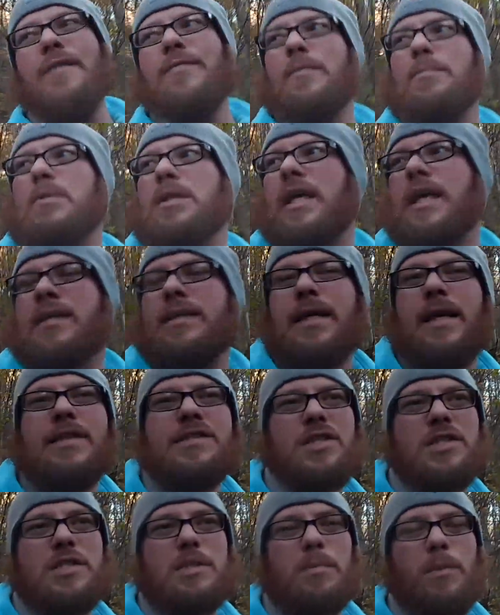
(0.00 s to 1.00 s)
that has a smaller
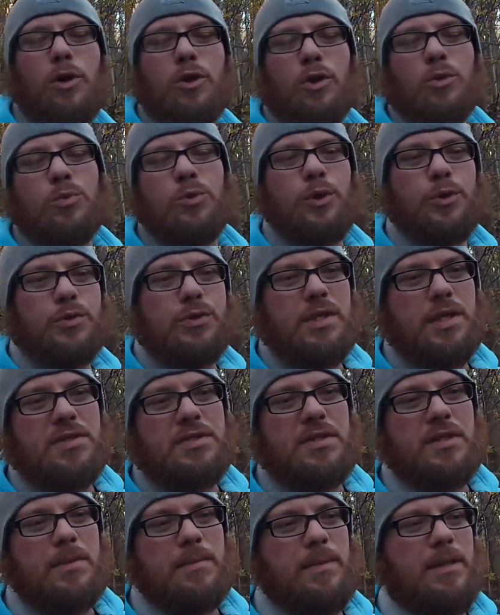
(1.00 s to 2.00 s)
root system,
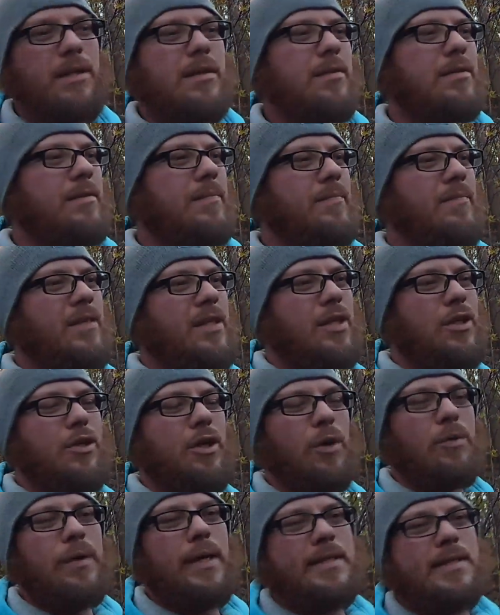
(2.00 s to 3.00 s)
you don't
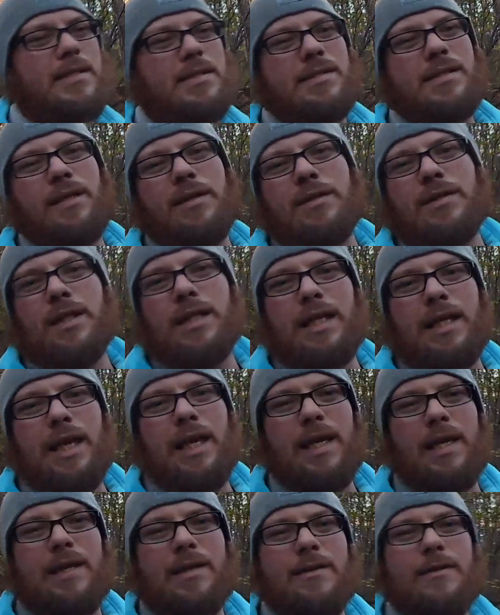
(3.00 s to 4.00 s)
necessarily need
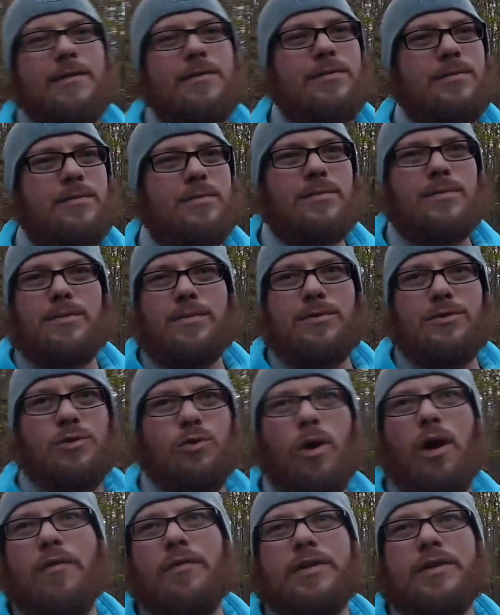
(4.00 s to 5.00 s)
12 inches.